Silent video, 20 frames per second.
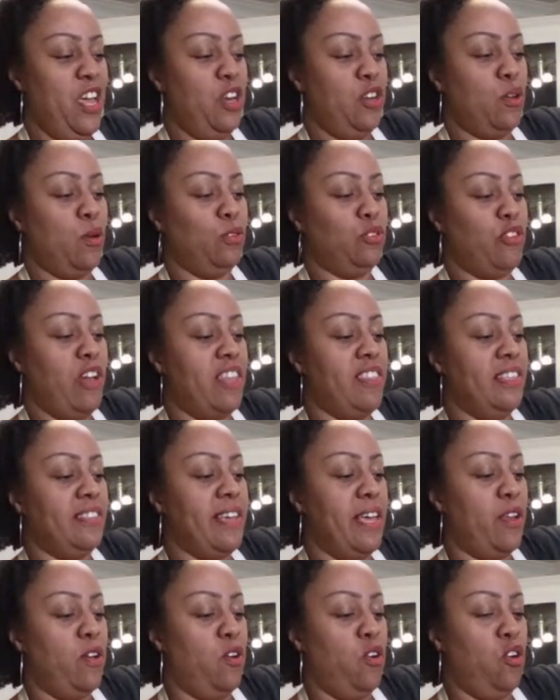Don't try this
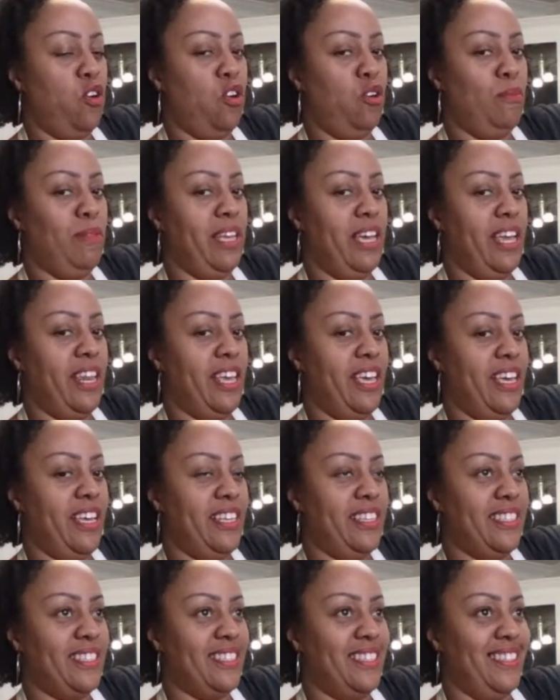at home,
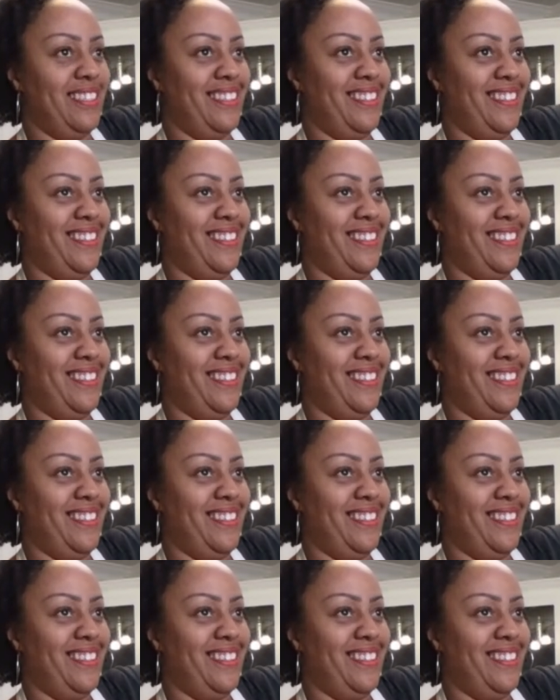ladies.